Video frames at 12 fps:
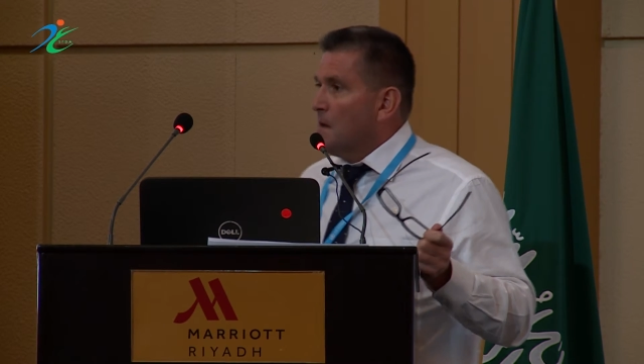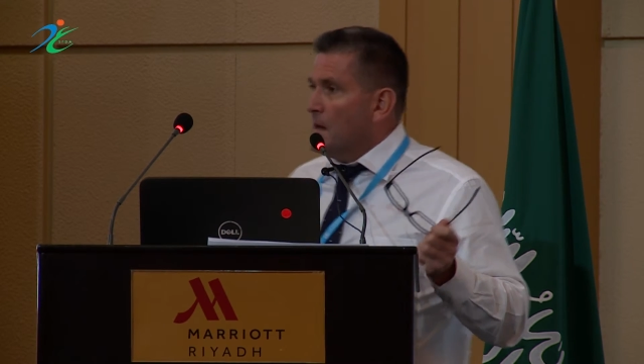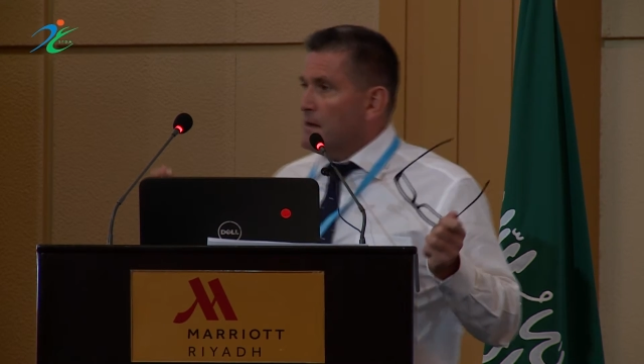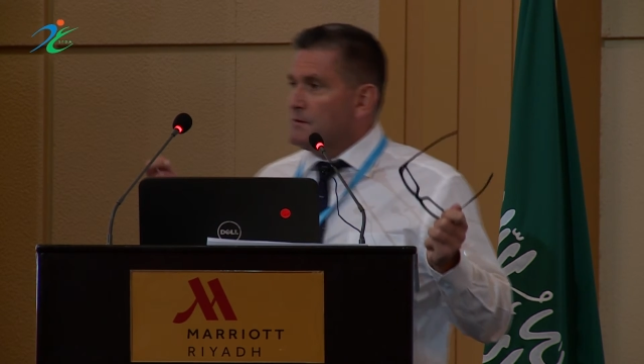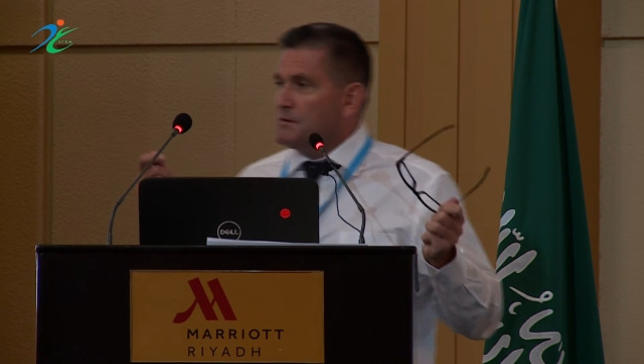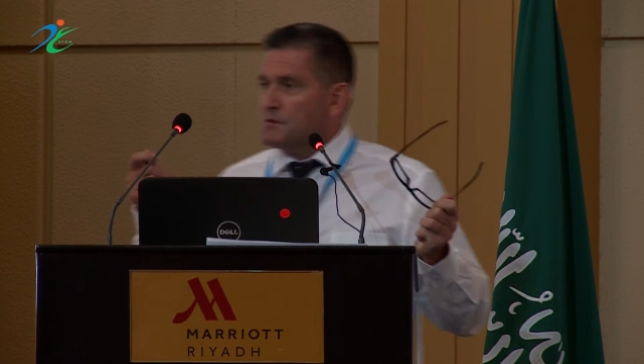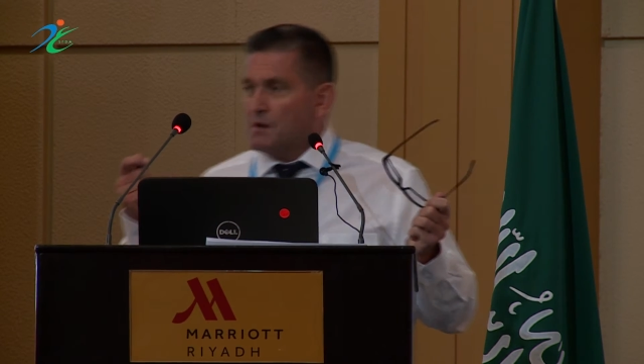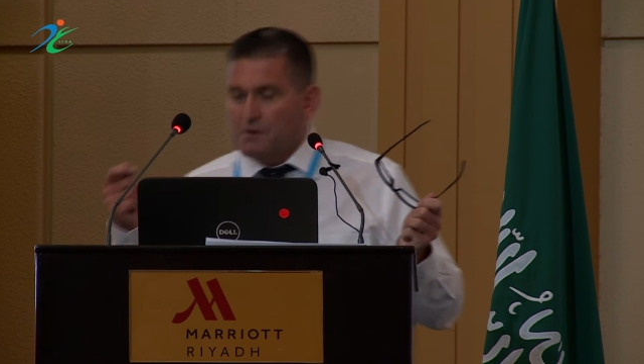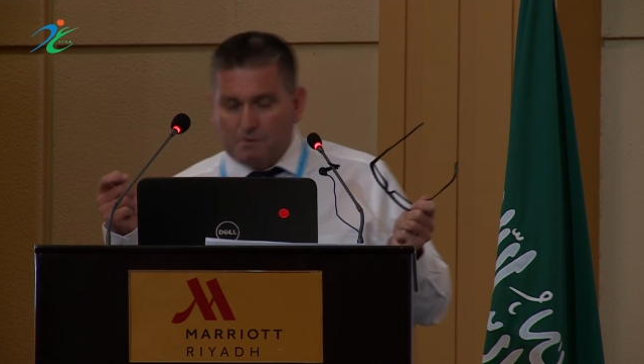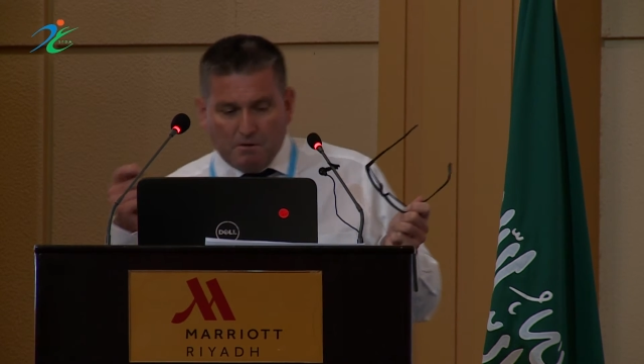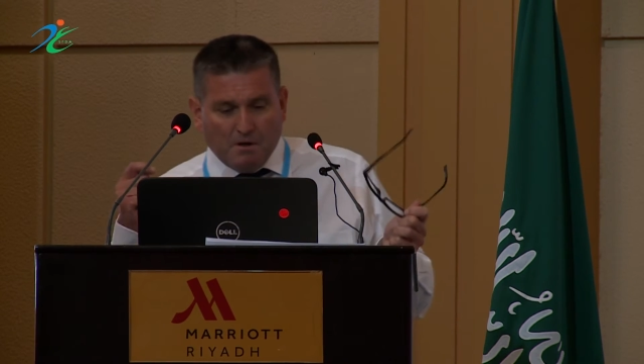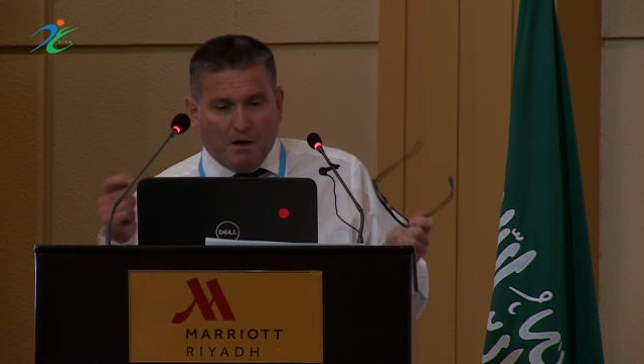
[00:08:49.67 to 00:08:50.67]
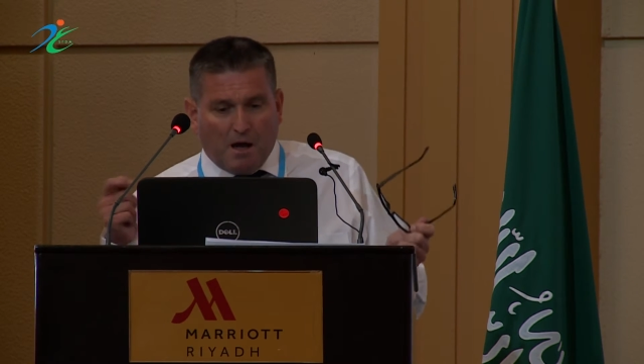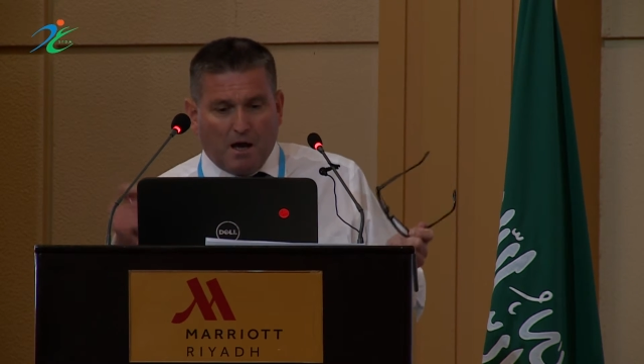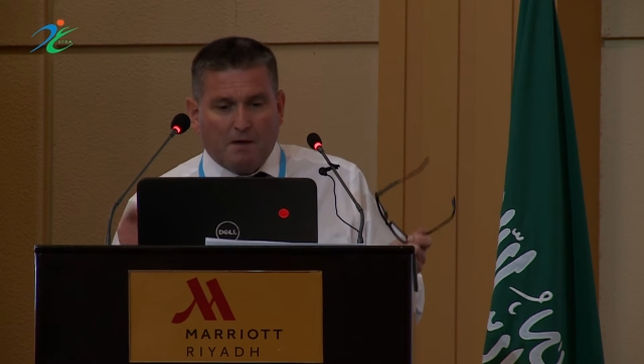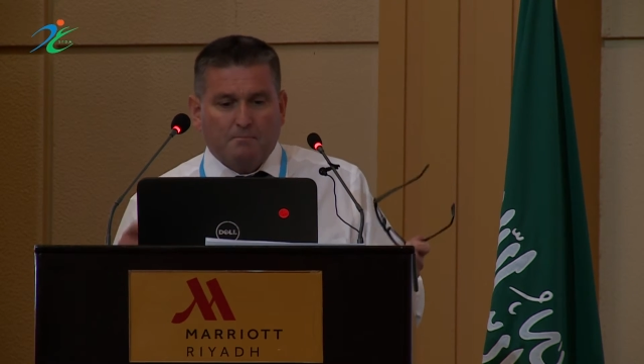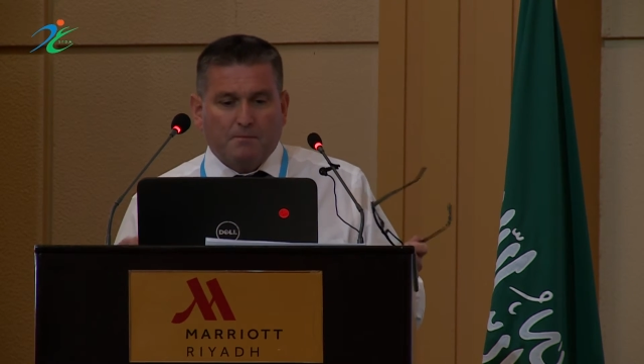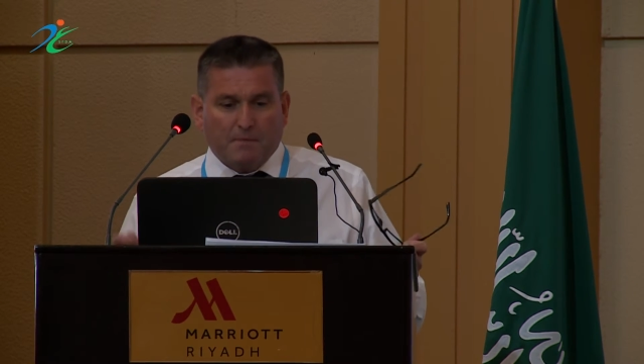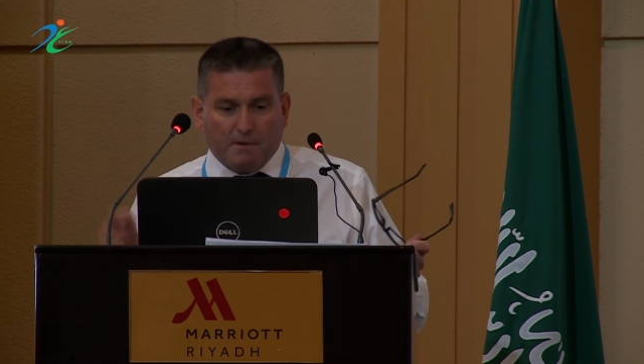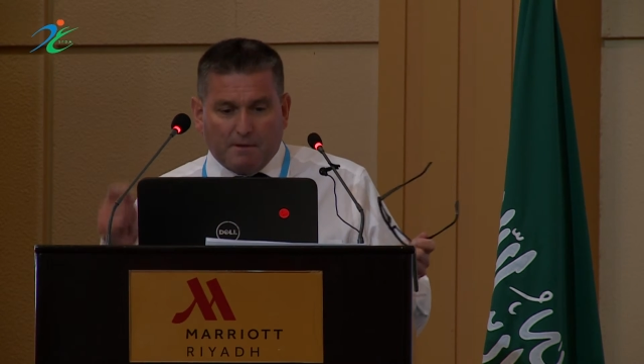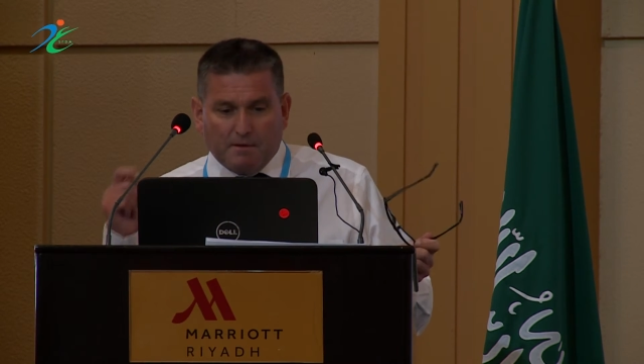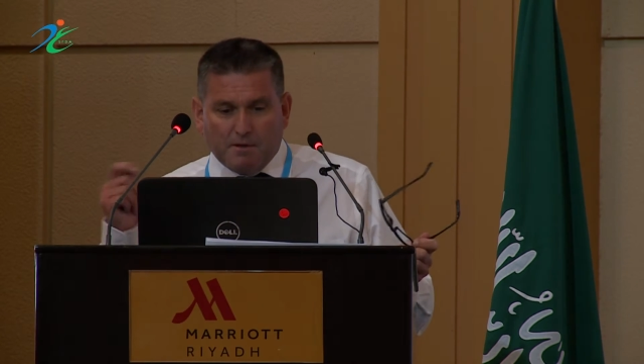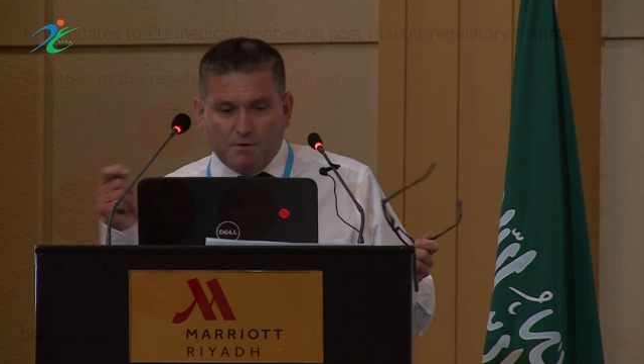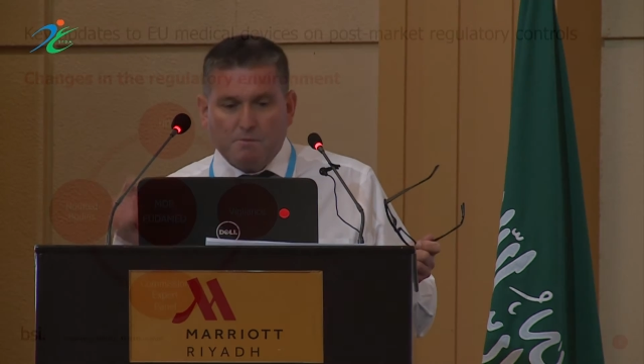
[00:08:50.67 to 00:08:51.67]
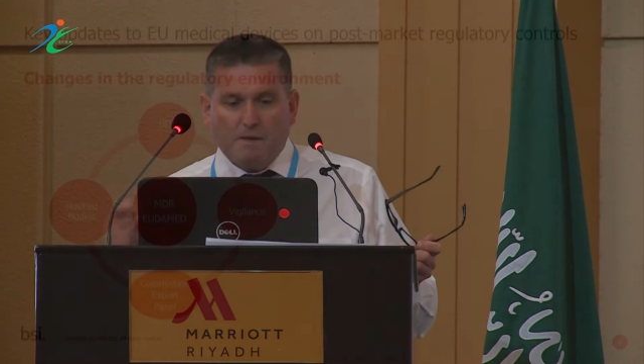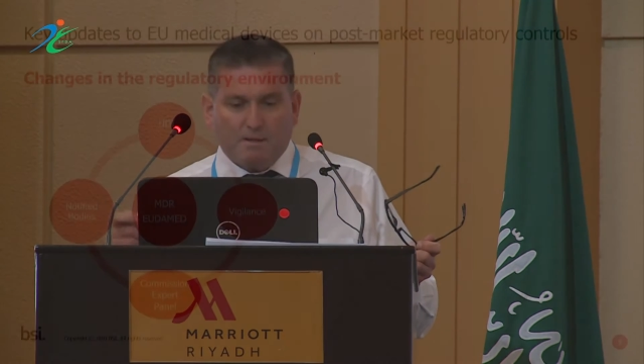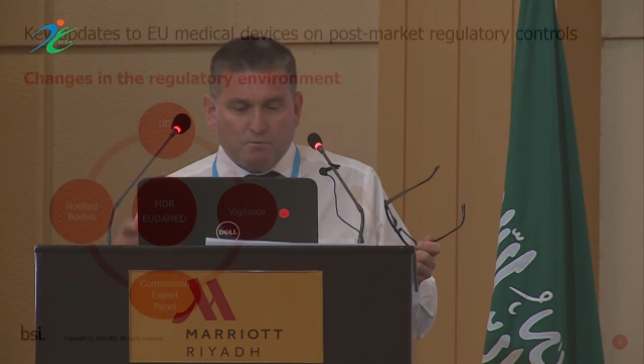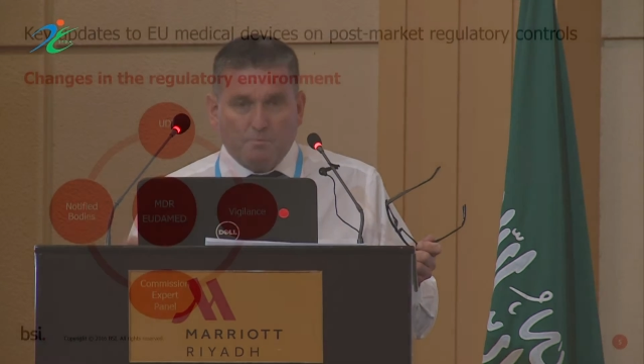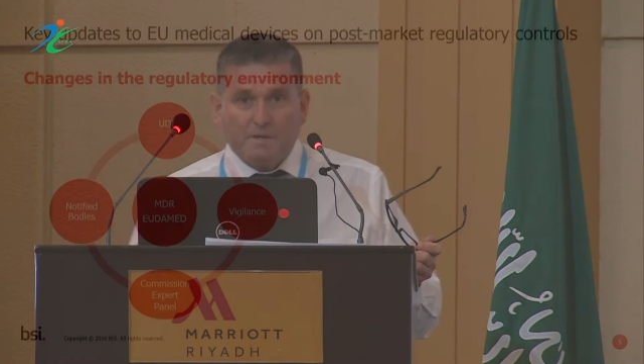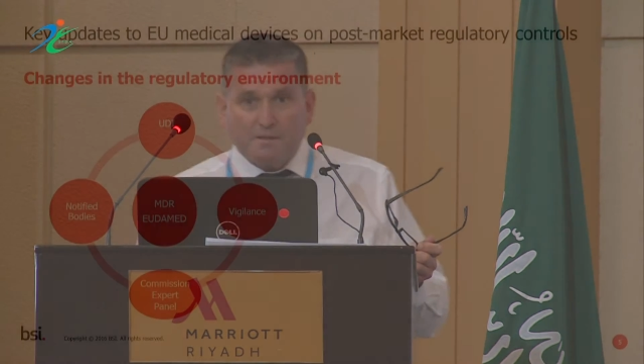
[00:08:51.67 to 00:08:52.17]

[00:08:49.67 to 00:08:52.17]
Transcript: And so EUDAMED will be